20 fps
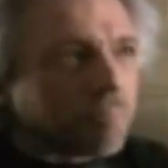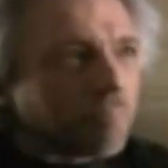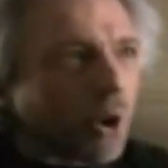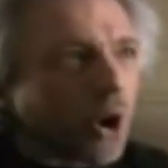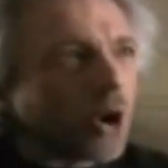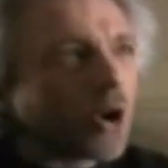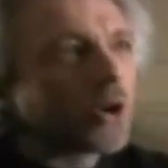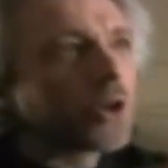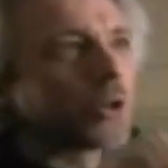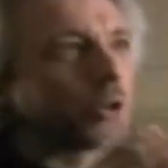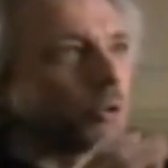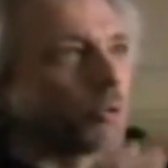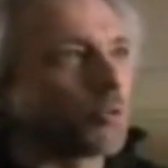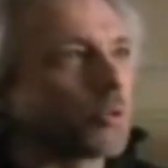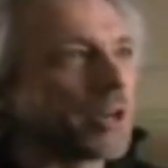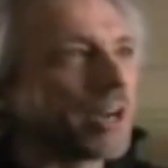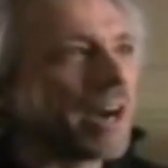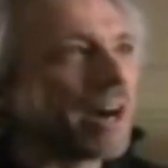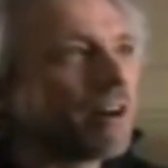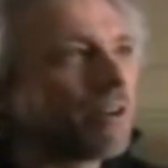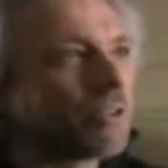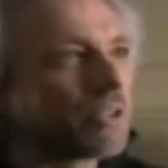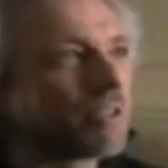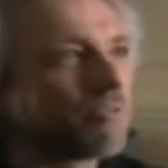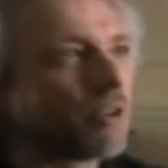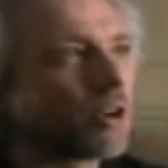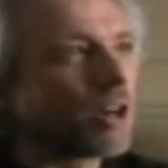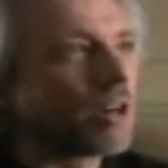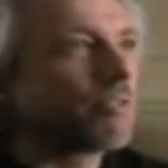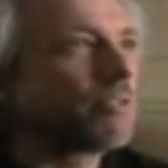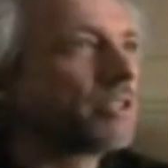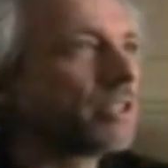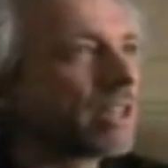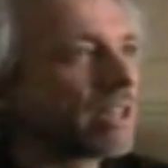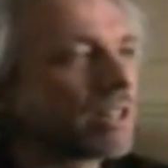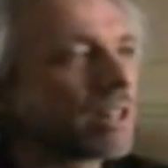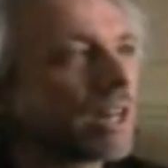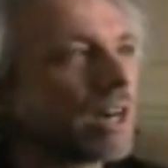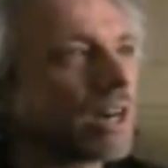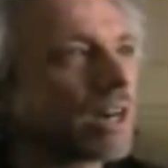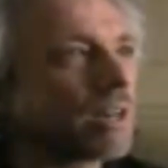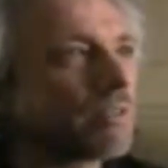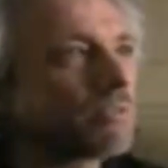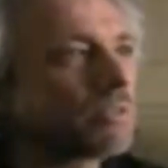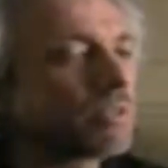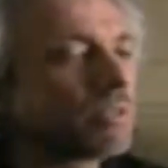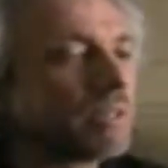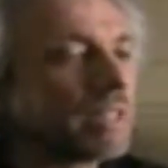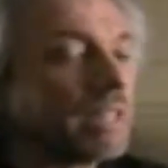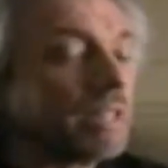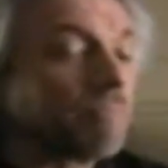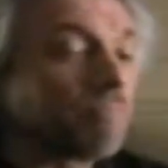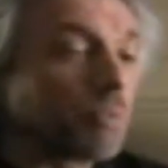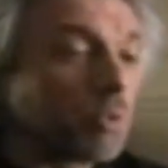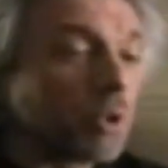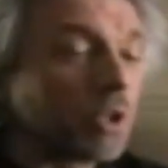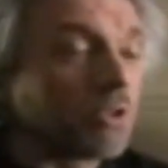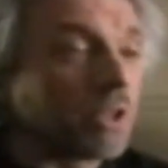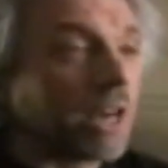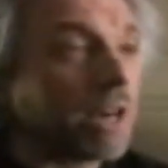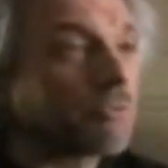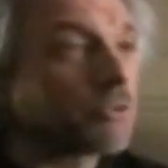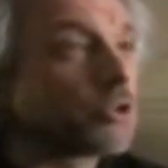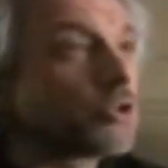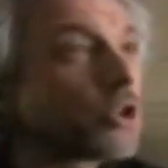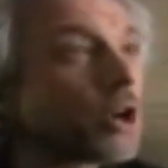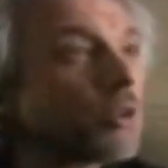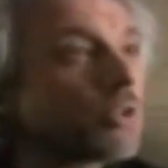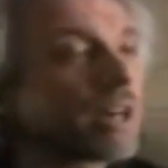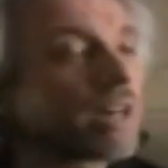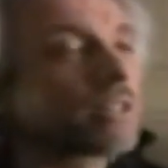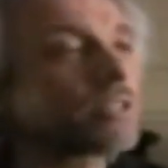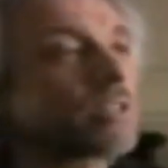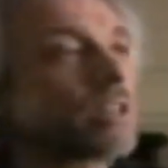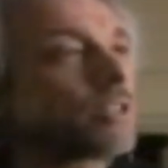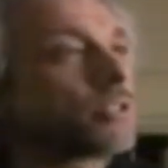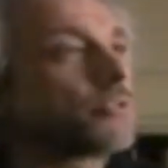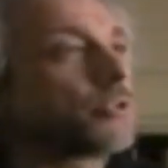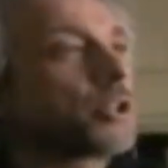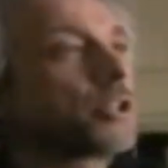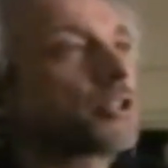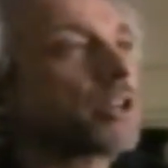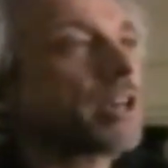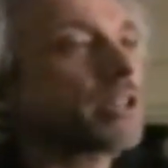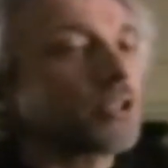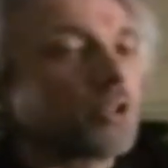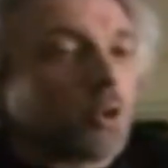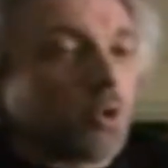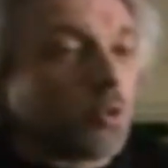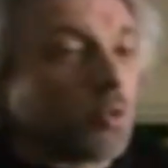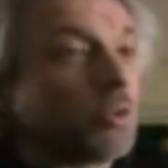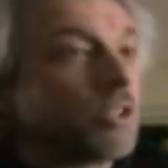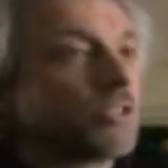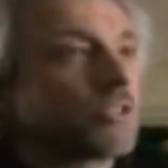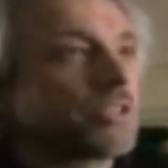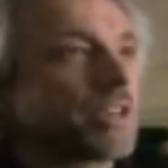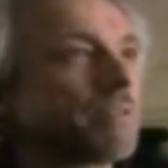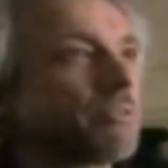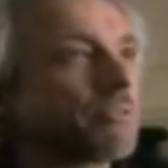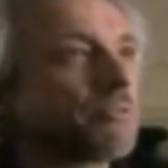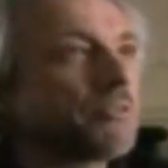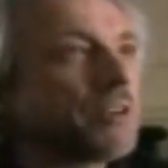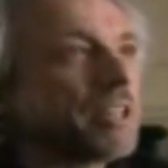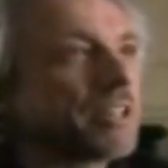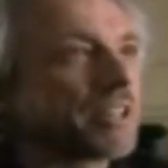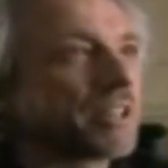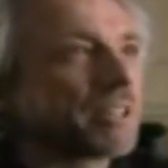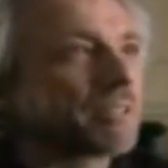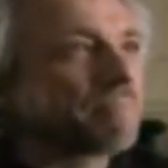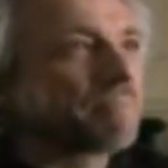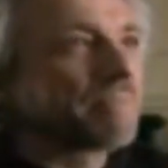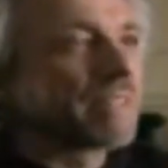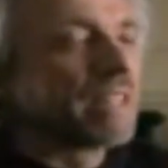the particle reality of our everyday lives. We don't have to know that. It sounds very technical. We just have a feeling.